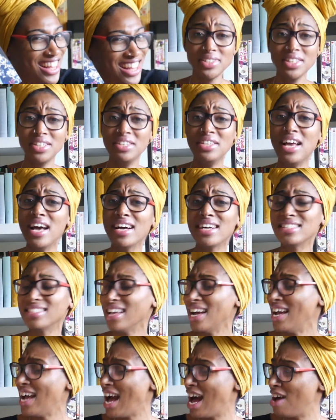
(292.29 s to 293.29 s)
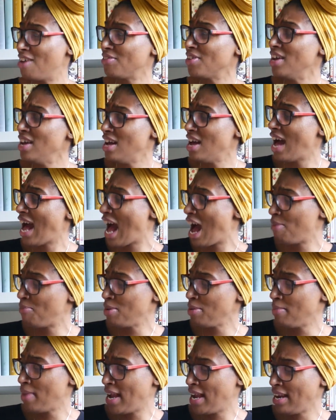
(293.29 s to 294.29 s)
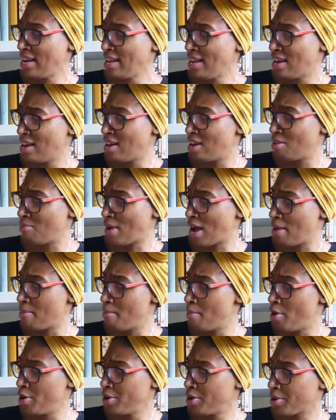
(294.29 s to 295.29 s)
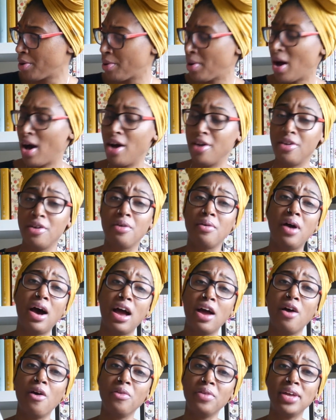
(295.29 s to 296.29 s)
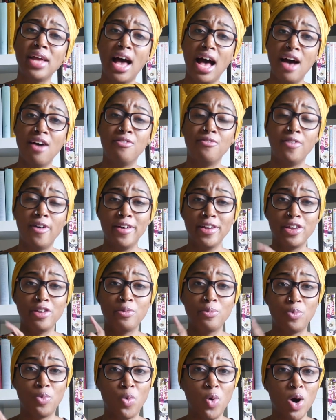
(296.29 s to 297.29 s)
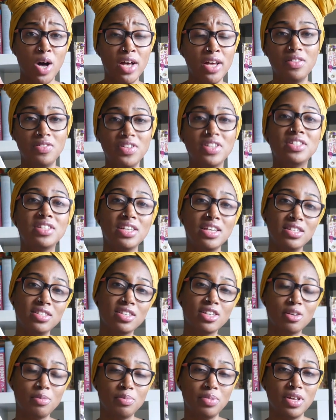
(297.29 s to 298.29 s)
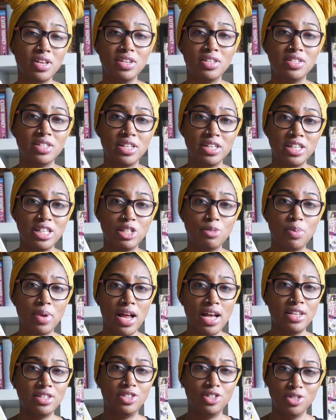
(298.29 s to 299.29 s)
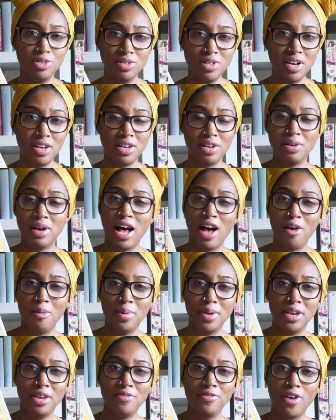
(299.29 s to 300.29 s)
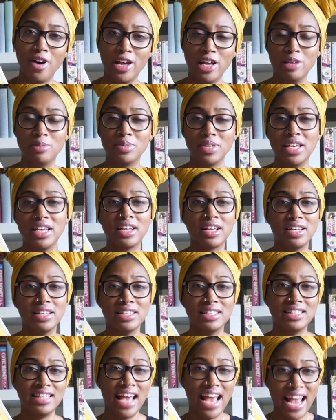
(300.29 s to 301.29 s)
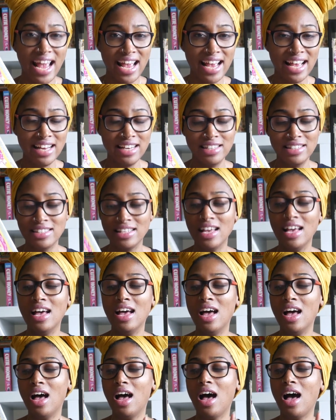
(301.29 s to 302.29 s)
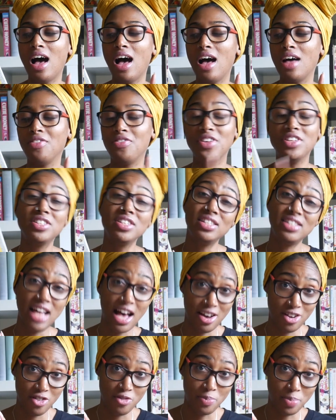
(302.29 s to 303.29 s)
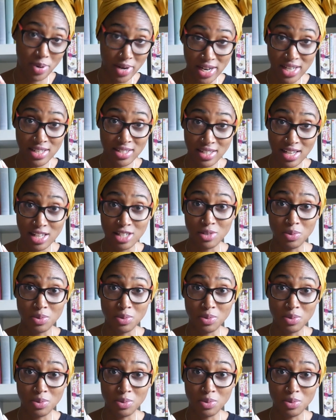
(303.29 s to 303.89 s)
Next, I have Happy Mania by Moyoko Ano. I only have volume 1. This is a completed series, but I do not know how many volumes it contains. This is out of print as